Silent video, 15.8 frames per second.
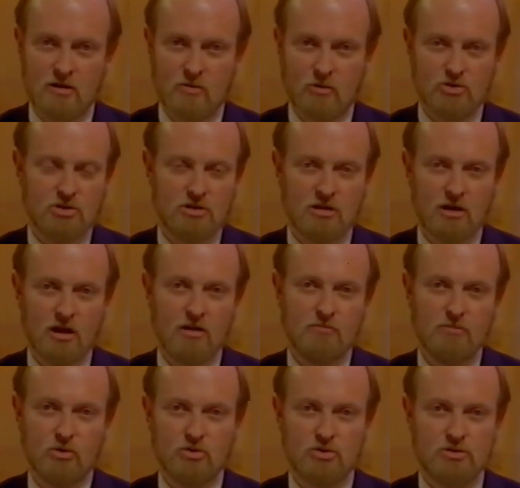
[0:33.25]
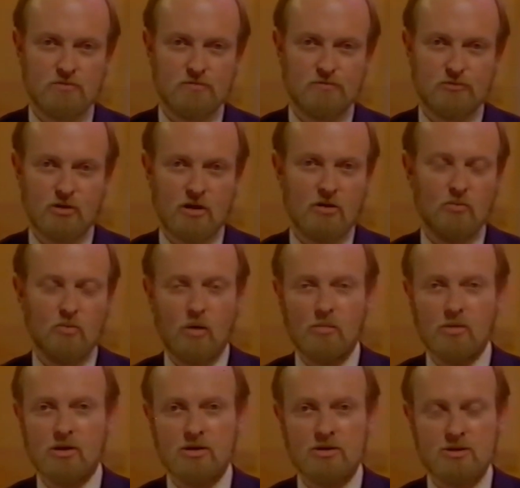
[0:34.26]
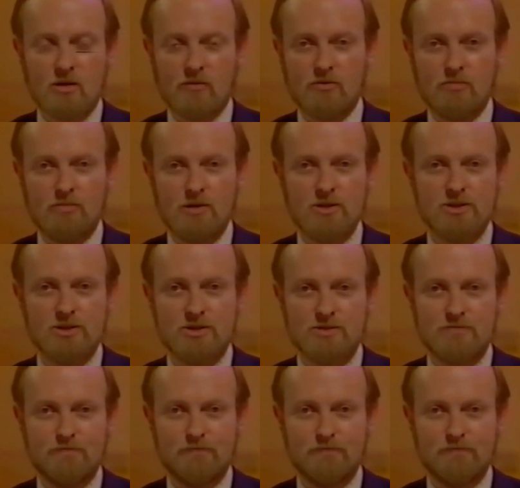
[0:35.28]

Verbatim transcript: watching Kate Bush trying to wobble herself to pieces.